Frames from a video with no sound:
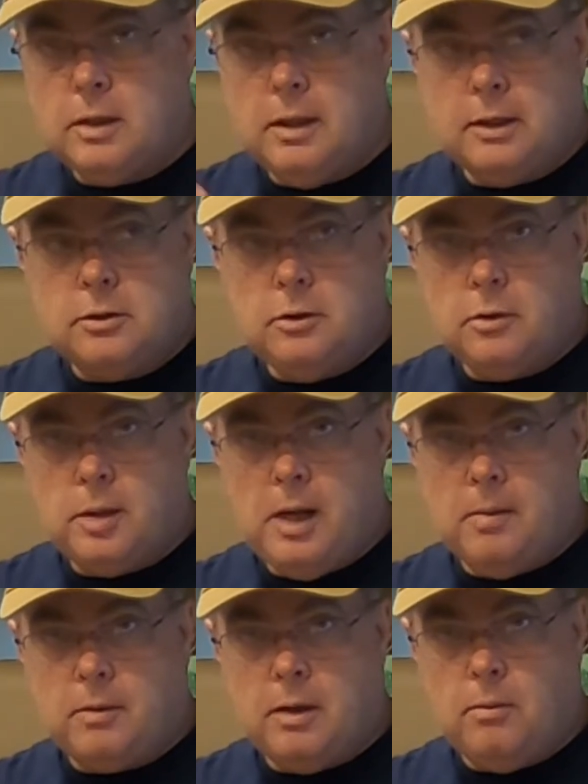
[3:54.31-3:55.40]
connect to your
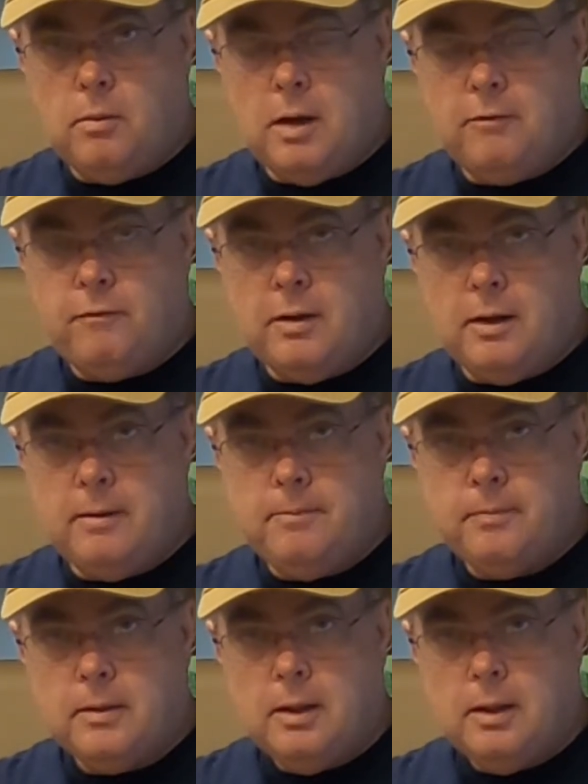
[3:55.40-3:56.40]
campground Wi-Fi,